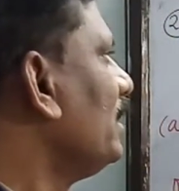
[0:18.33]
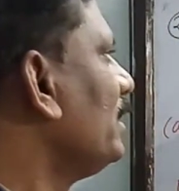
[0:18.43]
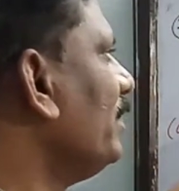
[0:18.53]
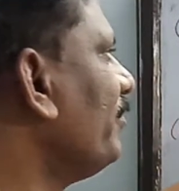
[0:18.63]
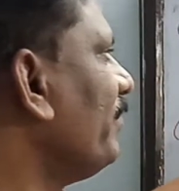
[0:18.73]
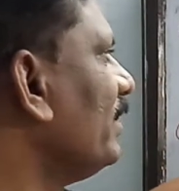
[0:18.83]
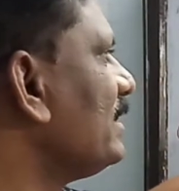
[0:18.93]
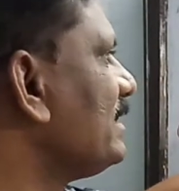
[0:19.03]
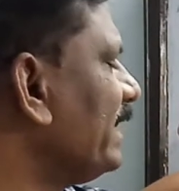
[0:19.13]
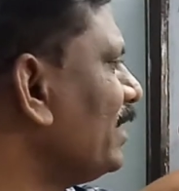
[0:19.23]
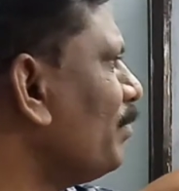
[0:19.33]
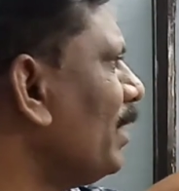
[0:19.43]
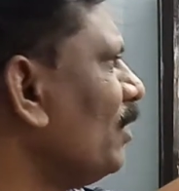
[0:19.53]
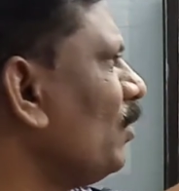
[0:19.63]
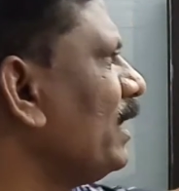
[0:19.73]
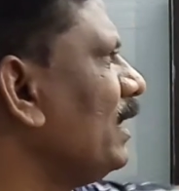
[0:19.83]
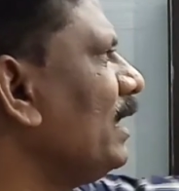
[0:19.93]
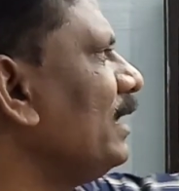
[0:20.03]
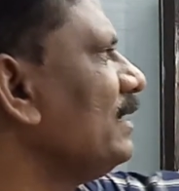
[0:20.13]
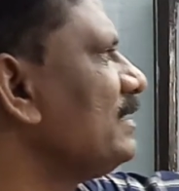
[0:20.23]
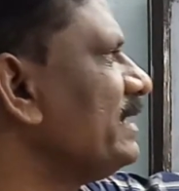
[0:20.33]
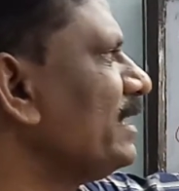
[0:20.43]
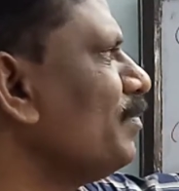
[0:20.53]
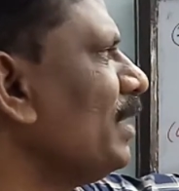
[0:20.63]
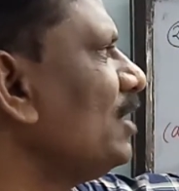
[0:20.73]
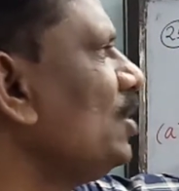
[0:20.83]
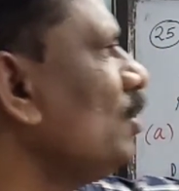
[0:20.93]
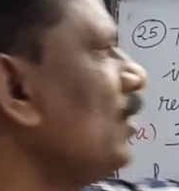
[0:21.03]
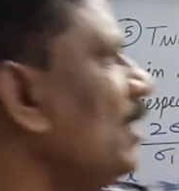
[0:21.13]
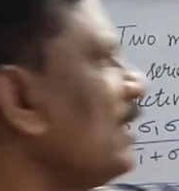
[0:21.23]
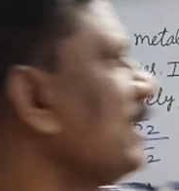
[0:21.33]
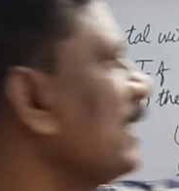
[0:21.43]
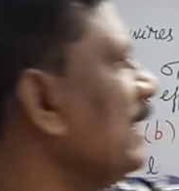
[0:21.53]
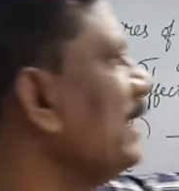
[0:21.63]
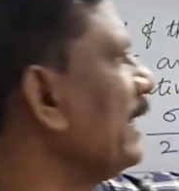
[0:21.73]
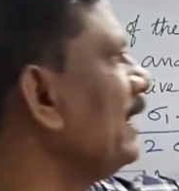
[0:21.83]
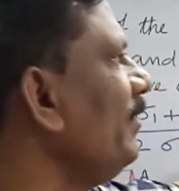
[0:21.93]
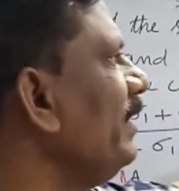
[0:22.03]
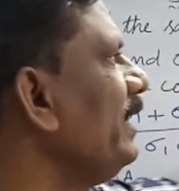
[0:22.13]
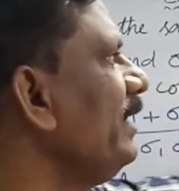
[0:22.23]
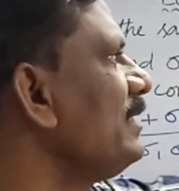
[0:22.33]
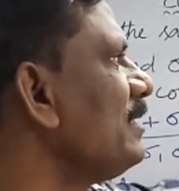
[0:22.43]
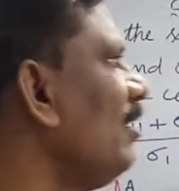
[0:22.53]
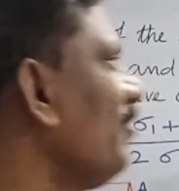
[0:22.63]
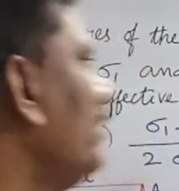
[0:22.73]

If sigma one and sigma two are the conductivities of